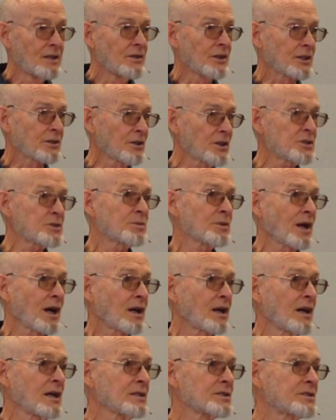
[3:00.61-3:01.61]
The Christmas
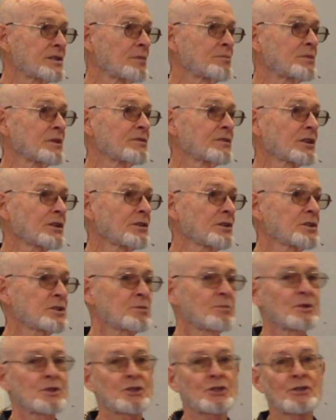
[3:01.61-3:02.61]
the concept of the
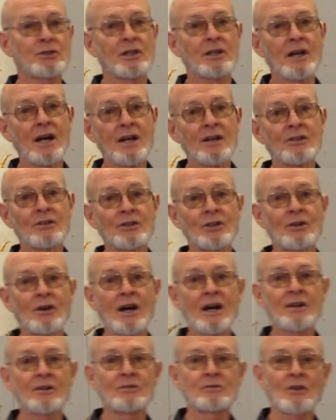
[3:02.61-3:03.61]
Christmas tree, and I don't know,
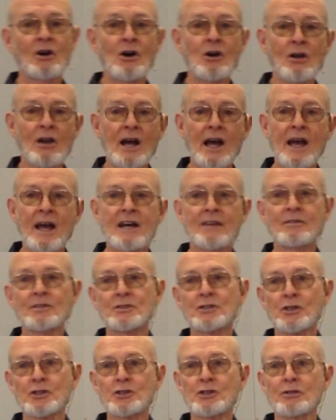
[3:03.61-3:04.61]
I don't all I have
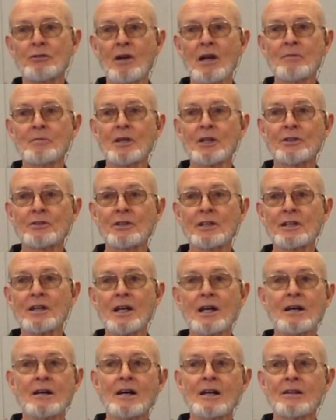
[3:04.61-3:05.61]
is a ceramic tree
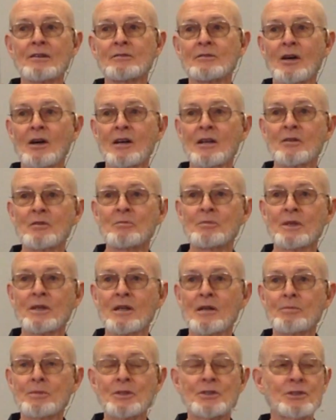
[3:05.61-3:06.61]
now. I don't I don't put
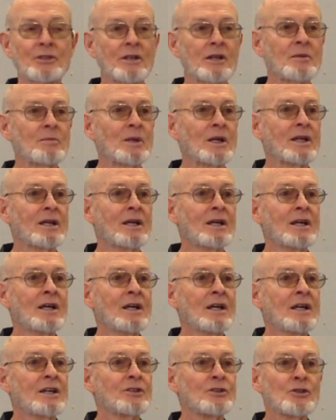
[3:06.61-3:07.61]
up a tree, but
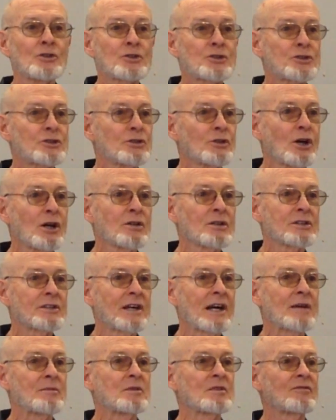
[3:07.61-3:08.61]
used to all the
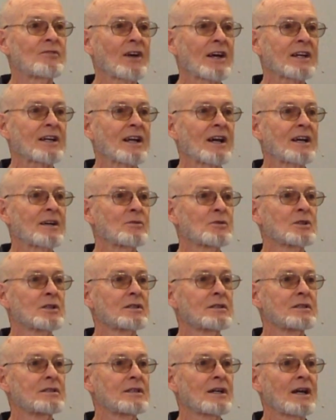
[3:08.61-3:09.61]
time. In fact, I
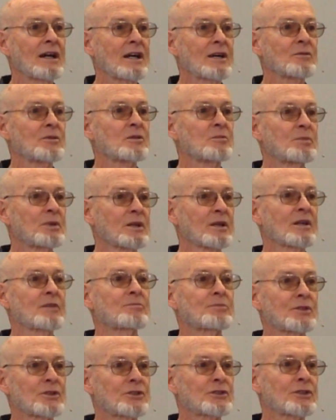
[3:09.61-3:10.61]
would I would put
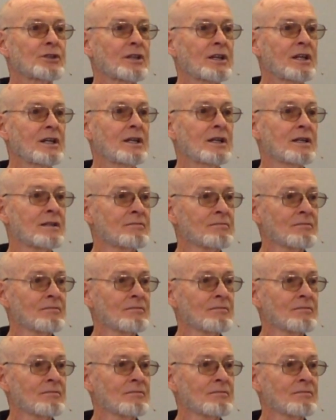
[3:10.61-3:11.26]
up the tree.